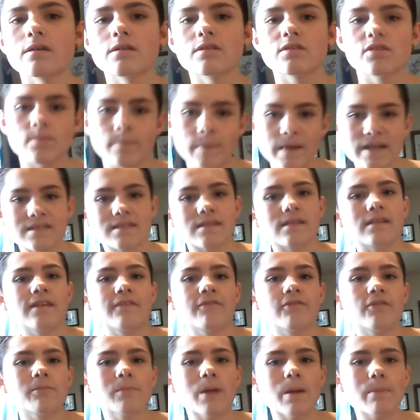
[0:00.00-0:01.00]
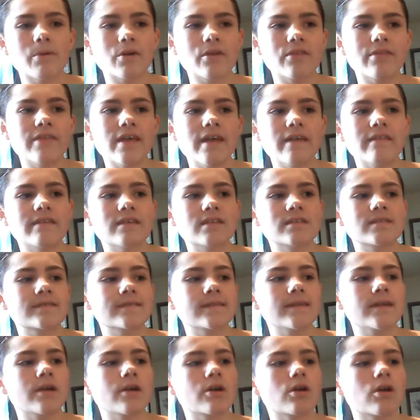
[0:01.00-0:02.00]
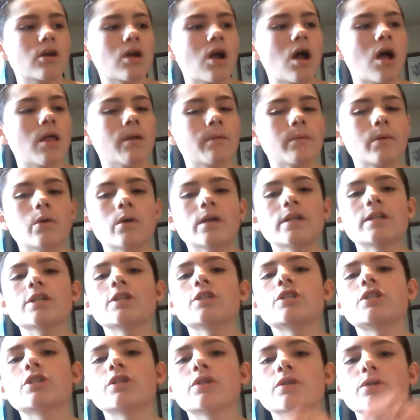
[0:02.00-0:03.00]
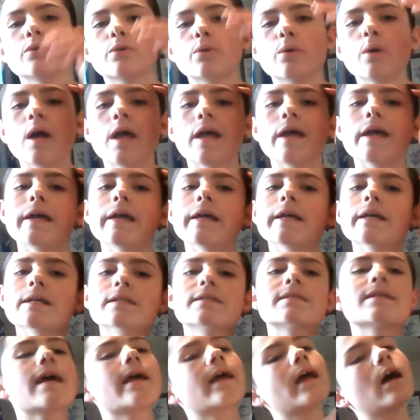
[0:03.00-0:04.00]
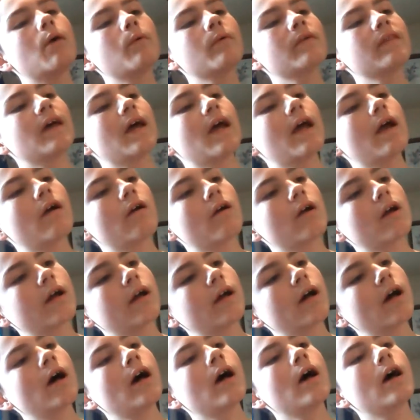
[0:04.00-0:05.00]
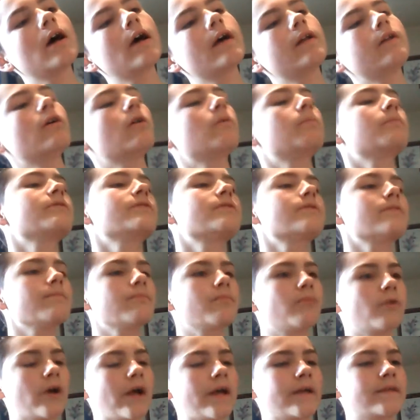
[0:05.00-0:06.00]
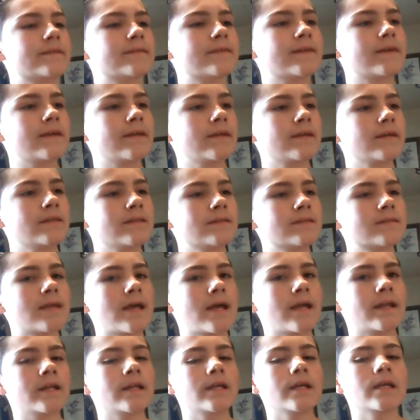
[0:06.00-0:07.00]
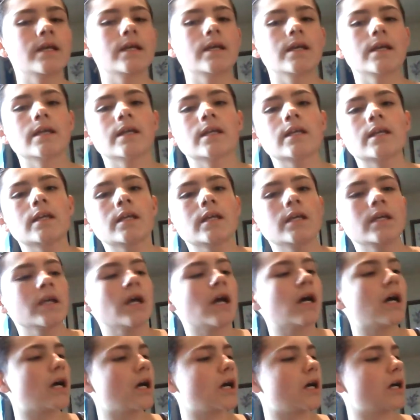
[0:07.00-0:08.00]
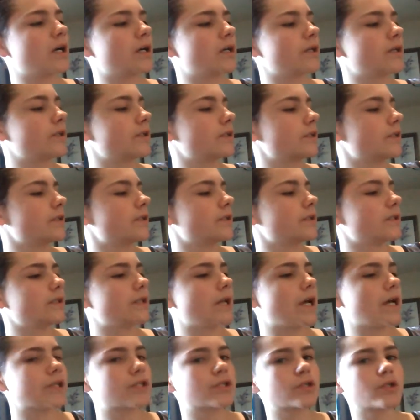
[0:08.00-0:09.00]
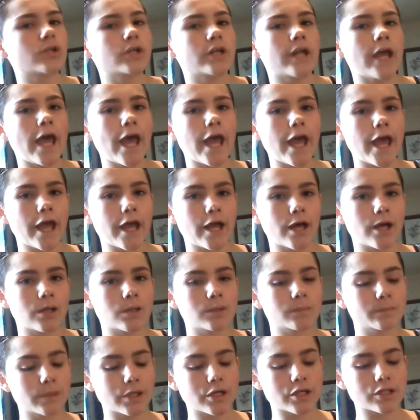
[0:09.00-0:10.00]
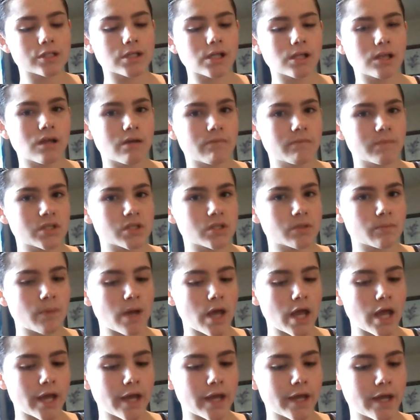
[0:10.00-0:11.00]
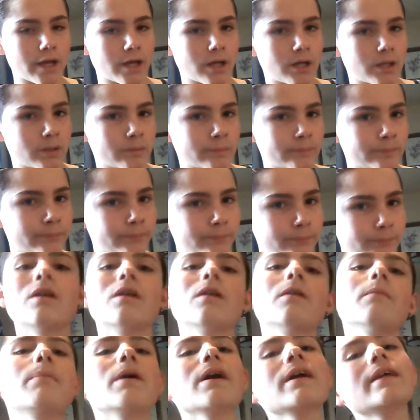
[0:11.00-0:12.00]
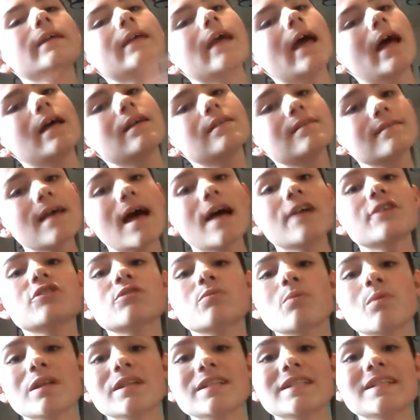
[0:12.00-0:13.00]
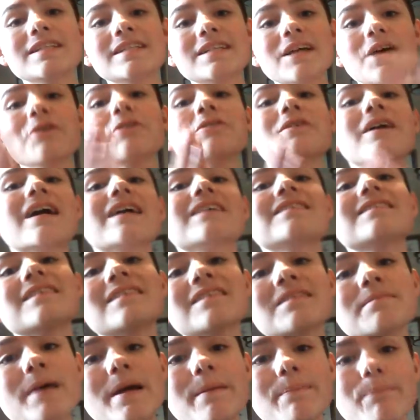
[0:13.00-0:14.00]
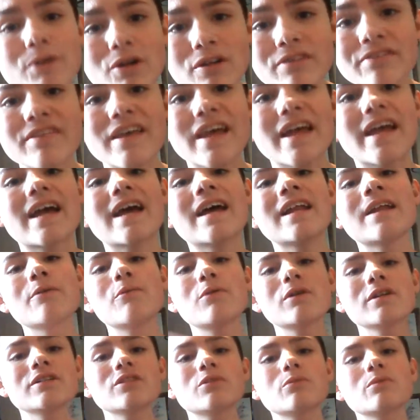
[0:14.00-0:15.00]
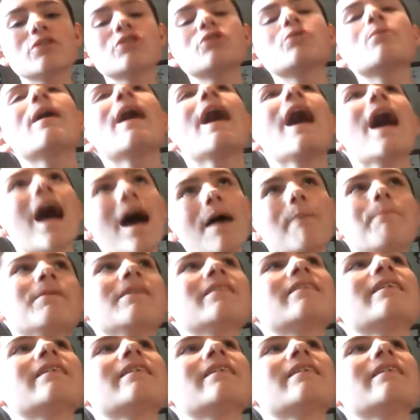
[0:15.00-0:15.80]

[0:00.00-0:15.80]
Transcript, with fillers: So basically for my birthday this year, all I'm going to do is hang out with Erica and open some presents and eat a nice good ham because I love me some ham. But yes, I just wanted to tell you guys that it's my birthday and I wanted to wish you a happy